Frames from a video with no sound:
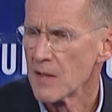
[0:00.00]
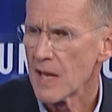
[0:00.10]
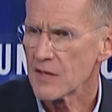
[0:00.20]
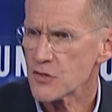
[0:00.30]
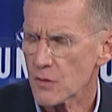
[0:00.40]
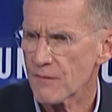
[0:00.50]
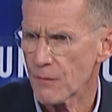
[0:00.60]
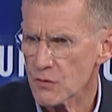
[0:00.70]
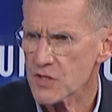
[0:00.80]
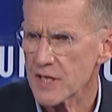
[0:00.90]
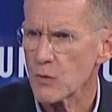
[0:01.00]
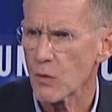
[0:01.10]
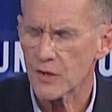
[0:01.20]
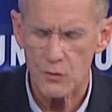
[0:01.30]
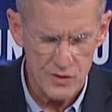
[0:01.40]
And so the first thing you
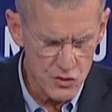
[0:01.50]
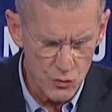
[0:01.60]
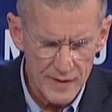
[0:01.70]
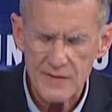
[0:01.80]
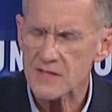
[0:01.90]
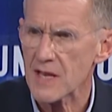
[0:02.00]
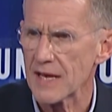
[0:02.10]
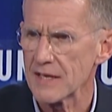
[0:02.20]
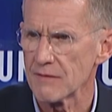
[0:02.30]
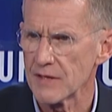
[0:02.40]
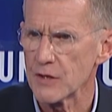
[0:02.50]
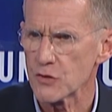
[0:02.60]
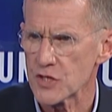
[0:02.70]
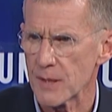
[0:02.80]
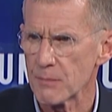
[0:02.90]
want to do is create this idea of
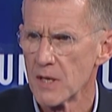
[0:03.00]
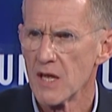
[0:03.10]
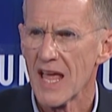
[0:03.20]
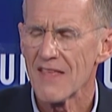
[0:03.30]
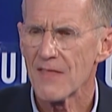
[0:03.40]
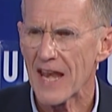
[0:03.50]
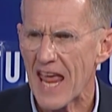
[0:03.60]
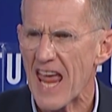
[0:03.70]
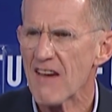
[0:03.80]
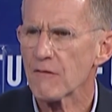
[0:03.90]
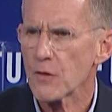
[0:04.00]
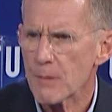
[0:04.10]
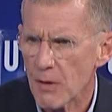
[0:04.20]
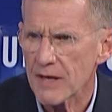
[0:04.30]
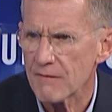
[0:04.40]
leadership that
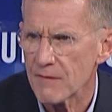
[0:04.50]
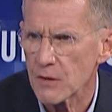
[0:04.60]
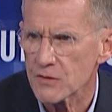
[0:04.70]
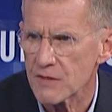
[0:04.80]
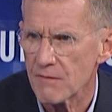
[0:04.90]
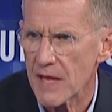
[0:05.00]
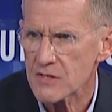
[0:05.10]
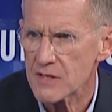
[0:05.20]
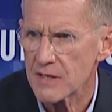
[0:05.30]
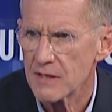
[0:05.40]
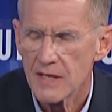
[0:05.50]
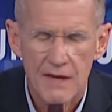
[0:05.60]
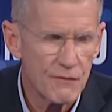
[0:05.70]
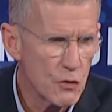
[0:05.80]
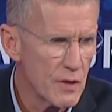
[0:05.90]
everybody feels invested.
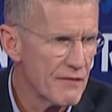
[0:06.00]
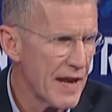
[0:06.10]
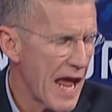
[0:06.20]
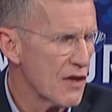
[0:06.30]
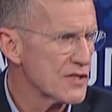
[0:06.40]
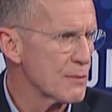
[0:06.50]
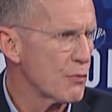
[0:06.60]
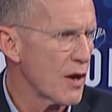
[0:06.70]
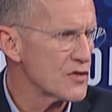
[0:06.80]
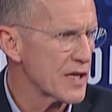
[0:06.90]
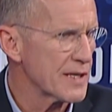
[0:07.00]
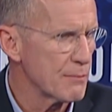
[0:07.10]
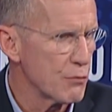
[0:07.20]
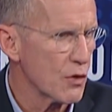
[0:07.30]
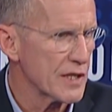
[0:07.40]
If you live in a housing project
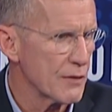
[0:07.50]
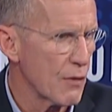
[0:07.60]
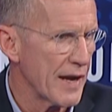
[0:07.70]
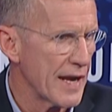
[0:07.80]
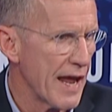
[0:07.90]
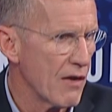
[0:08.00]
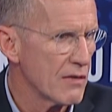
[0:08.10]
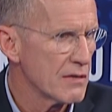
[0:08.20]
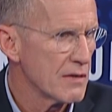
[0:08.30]
in Brooklyn right now,